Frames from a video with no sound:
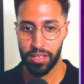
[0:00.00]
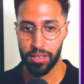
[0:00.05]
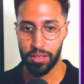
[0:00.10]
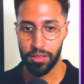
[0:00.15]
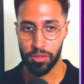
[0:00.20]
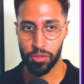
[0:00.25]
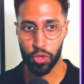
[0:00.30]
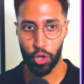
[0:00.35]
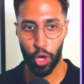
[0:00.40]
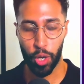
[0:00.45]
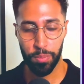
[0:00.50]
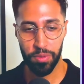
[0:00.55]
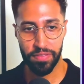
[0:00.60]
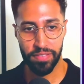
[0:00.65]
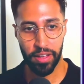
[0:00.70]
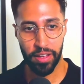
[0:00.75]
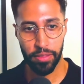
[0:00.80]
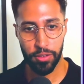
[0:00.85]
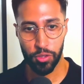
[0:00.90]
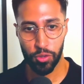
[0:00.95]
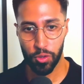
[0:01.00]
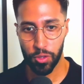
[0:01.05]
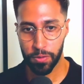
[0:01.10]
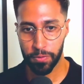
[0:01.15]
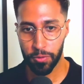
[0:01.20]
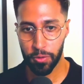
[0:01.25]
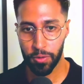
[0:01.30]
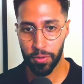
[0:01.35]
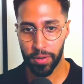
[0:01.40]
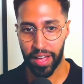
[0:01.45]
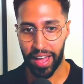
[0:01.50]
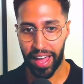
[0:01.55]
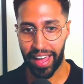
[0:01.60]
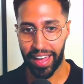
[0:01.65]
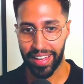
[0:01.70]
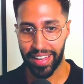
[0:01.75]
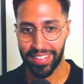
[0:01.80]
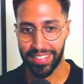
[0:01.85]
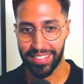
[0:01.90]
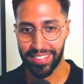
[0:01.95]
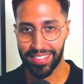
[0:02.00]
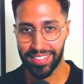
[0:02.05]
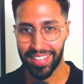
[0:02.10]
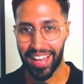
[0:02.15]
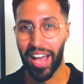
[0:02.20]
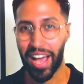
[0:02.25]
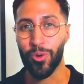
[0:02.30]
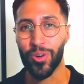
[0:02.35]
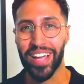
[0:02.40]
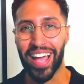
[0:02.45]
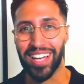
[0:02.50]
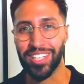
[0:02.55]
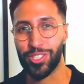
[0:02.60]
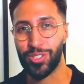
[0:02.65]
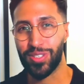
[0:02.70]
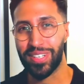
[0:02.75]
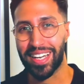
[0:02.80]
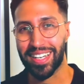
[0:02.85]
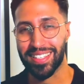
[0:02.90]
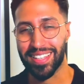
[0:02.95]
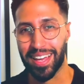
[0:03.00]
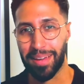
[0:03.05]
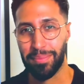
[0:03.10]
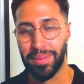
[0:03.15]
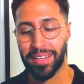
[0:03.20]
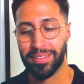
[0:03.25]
So I hope you found this useful, and I will catch you next time.